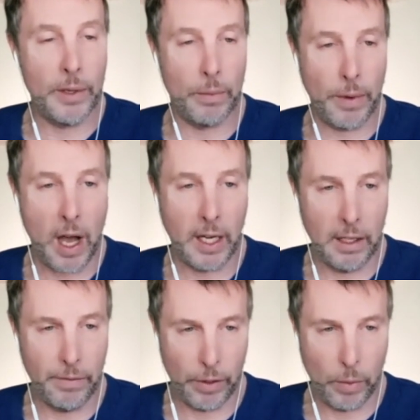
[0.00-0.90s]
in your
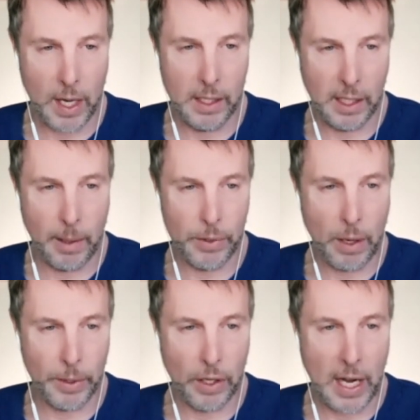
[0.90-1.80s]
body, for one, keeps you
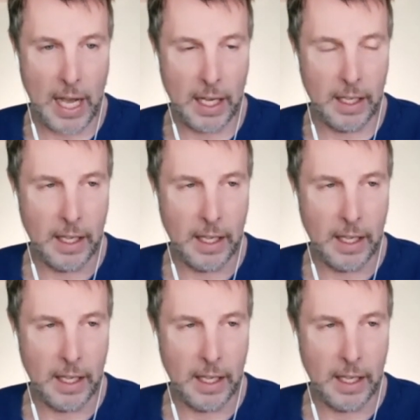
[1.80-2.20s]
up in your mm, head.